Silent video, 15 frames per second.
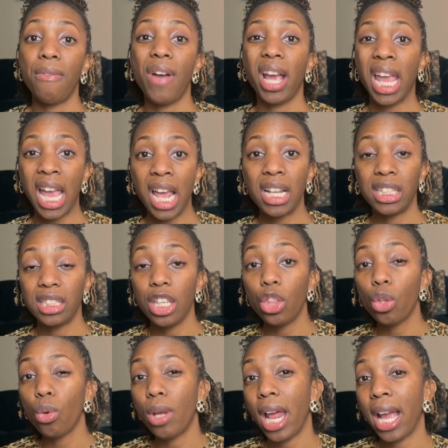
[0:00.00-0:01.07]
If I can kind of see
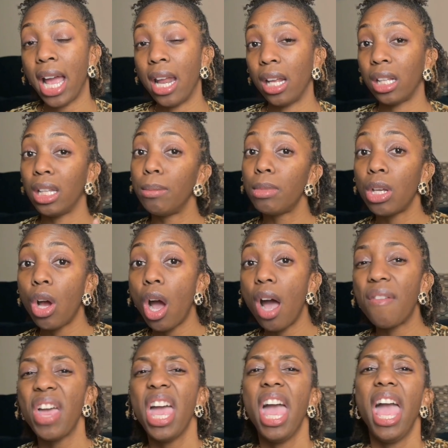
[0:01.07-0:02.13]
through it, I kind of clipped it off.